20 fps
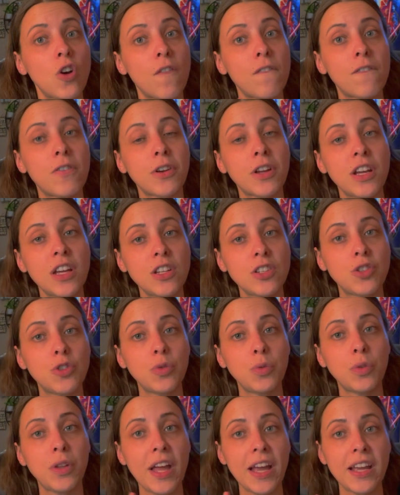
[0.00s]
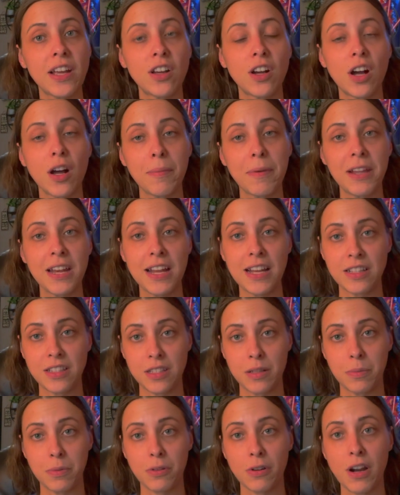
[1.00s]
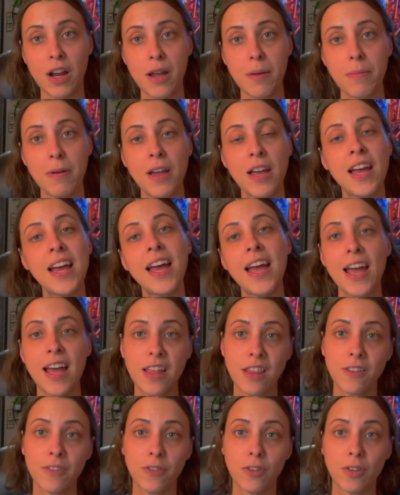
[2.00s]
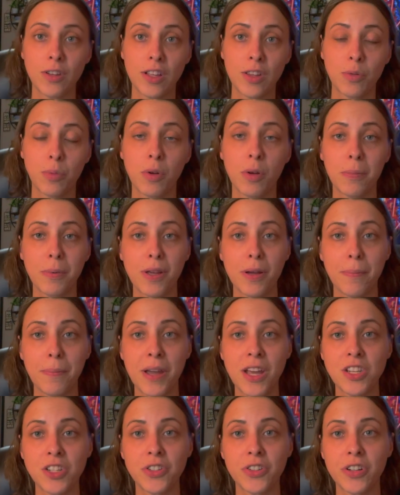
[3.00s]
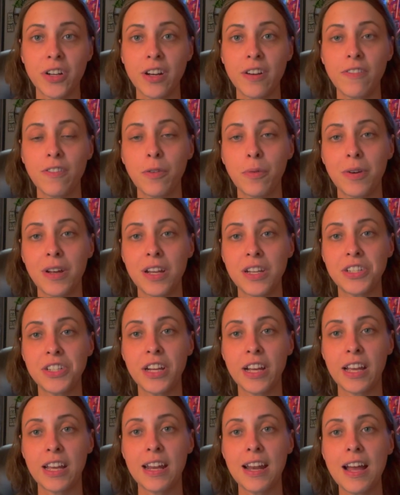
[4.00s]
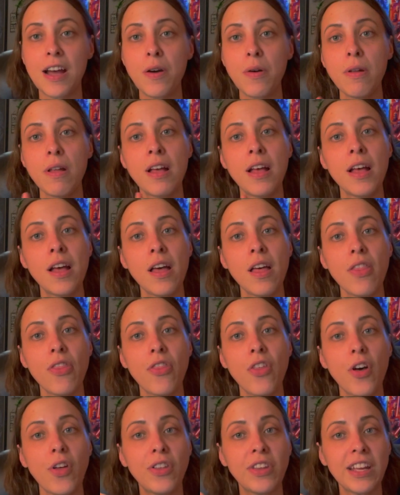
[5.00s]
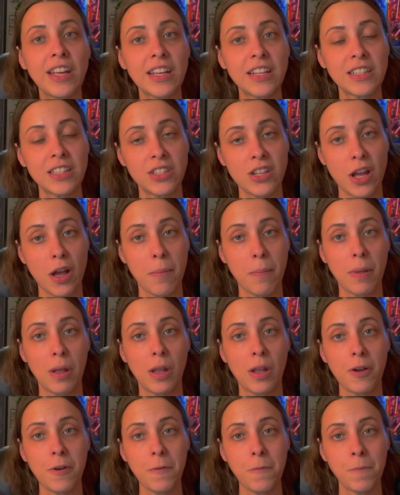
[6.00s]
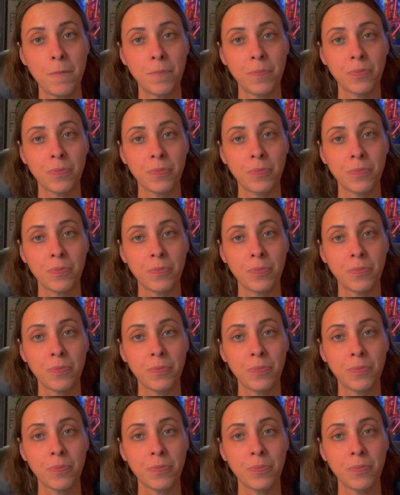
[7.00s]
Don't forget to like, comment, and subscribe. And the full link will be on Patreon if you want to get out. The link is down below.